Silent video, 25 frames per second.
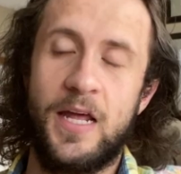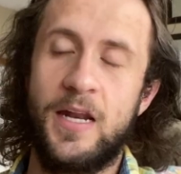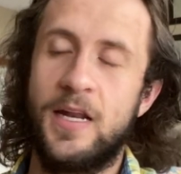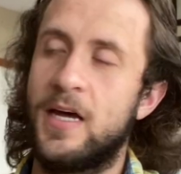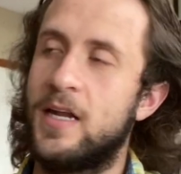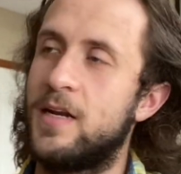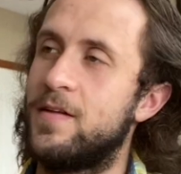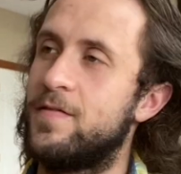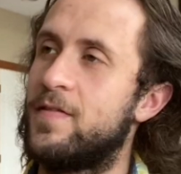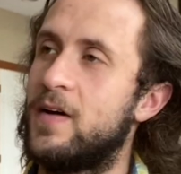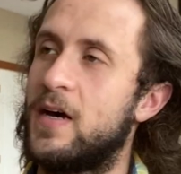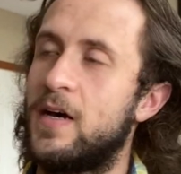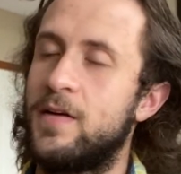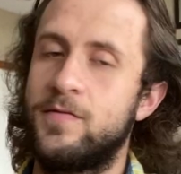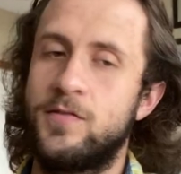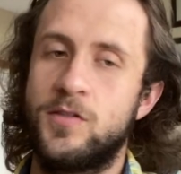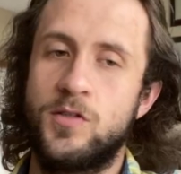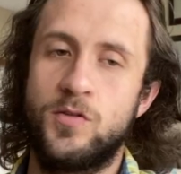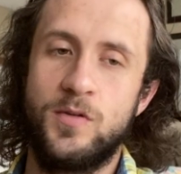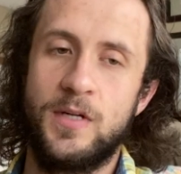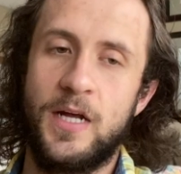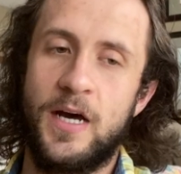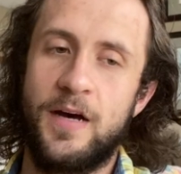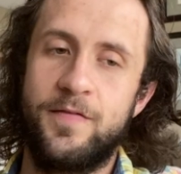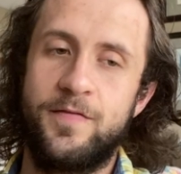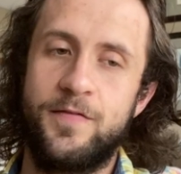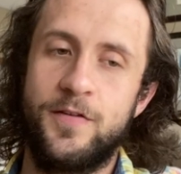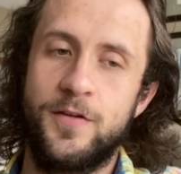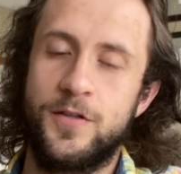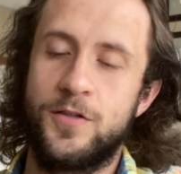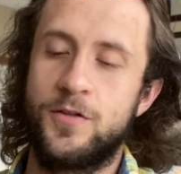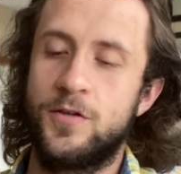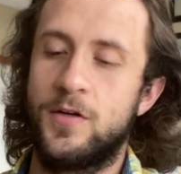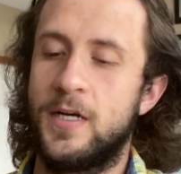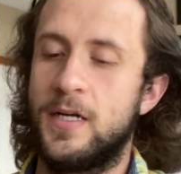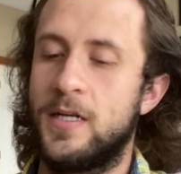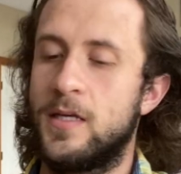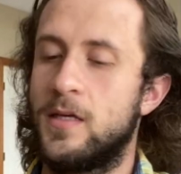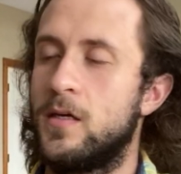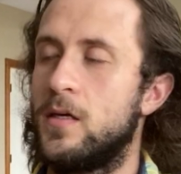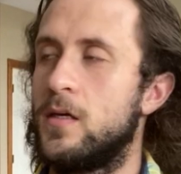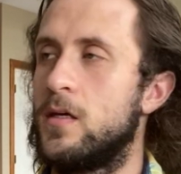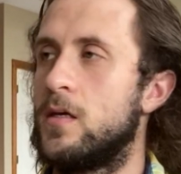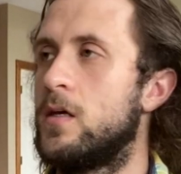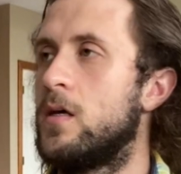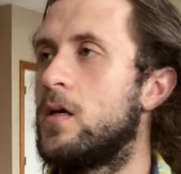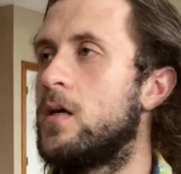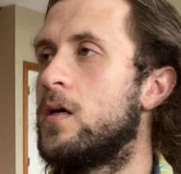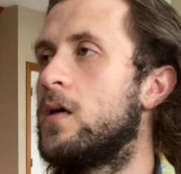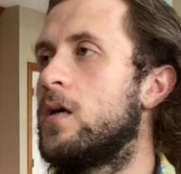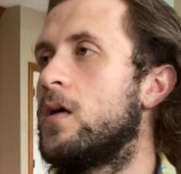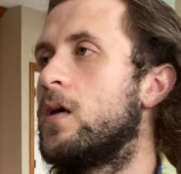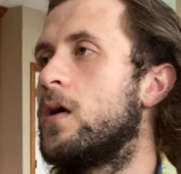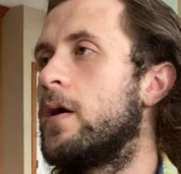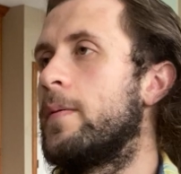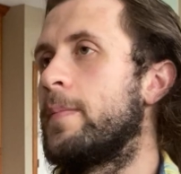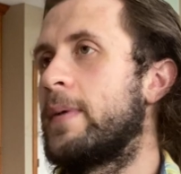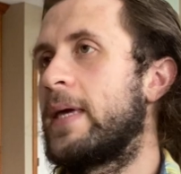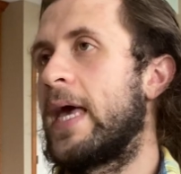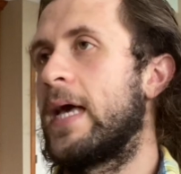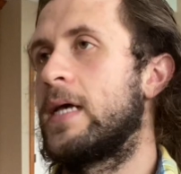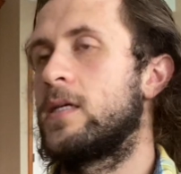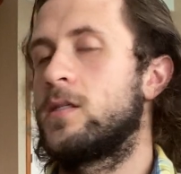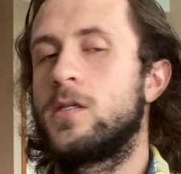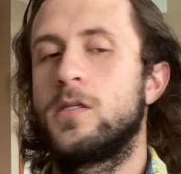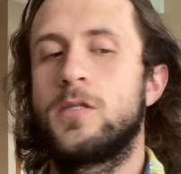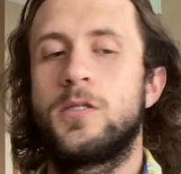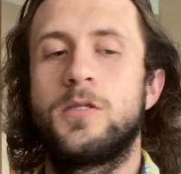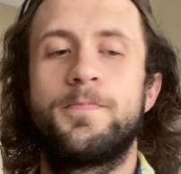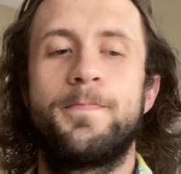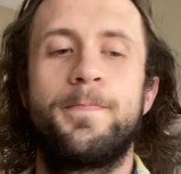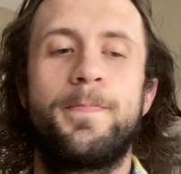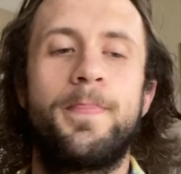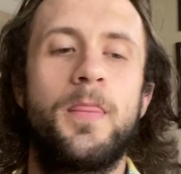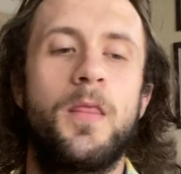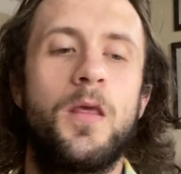N95s do not filter any gases.